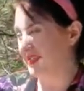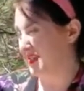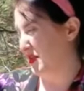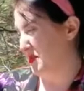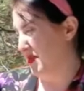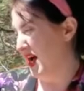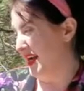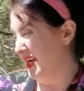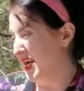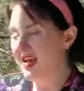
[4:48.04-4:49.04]
of the mud,
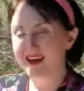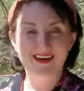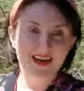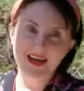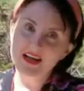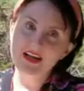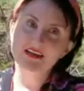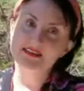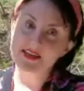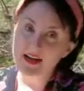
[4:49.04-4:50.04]
Nick
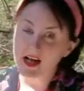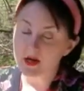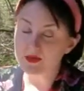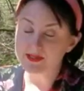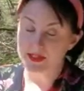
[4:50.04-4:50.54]
said I was a